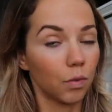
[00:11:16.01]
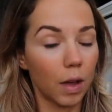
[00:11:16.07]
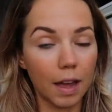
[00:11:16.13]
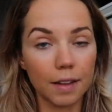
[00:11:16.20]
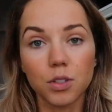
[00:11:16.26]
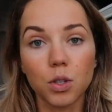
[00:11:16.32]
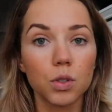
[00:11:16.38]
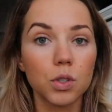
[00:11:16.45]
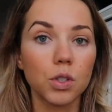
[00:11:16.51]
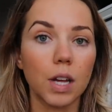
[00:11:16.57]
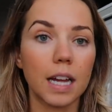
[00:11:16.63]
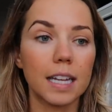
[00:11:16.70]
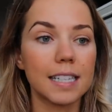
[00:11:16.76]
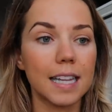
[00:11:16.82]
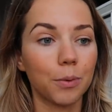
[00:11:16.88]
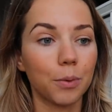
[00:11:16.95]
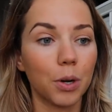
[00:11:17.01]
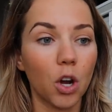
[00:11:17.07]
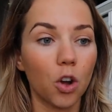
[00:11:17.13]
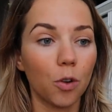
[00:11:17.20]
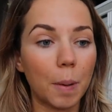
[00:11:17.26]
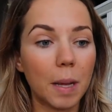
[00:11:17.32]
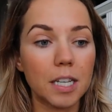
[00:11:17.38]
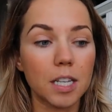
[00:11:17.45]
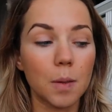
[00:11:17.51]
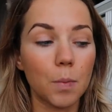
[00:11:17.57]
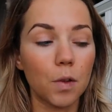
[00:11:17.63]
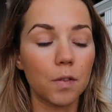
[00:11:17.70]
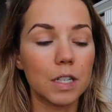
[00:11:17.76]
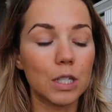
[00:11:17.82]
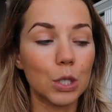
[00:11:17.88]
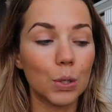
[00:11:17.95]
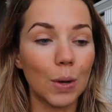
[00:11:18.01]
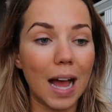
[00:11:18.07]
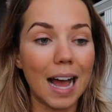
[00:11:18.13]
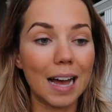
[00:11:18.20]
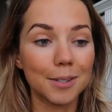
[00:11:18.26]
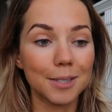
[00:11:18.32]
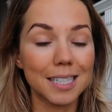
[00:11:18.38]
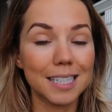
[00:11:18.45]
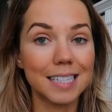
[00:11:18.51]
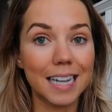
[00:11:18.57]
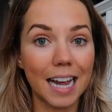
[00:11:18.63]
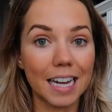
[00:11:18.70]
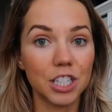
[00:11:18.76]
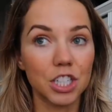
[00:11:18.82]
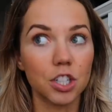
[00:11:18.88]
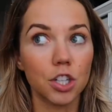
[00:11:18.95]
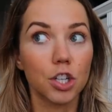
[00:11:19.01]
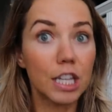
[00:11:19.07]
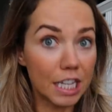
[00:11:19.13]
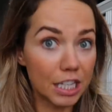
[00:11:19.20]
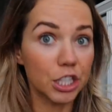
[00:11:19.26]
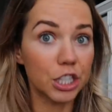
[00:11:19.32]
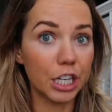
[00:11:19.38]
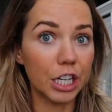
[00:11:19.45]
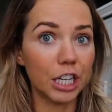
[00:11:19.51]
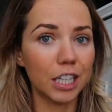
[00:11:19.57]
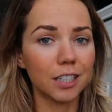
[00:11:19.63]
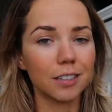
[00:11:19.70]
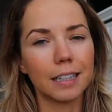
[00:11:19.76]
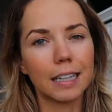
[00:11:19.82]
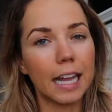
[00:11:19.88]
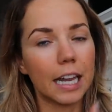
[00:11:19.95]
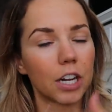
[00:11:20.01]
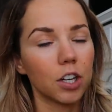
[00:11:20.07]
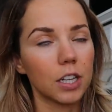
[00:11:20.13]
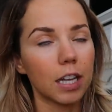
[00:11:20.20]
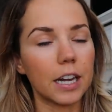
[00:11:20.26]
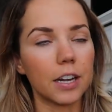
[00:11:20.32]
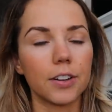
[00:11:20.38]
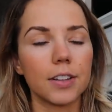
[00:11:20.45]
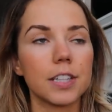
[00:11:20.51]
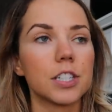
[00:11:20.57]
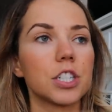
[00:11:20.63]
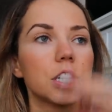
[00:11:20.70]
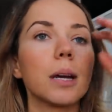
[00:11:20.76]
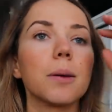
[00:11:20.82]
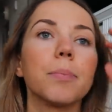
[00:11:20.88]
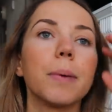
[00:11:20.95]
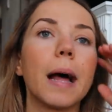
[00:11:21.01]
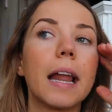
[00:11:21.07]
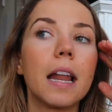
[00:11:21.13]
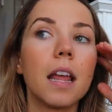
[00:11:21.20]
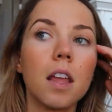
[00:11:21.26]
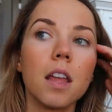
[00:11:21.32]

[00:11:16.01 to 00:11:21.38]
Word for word: I've told you guys like we're hoping to move into a house next this year, later, later this year, but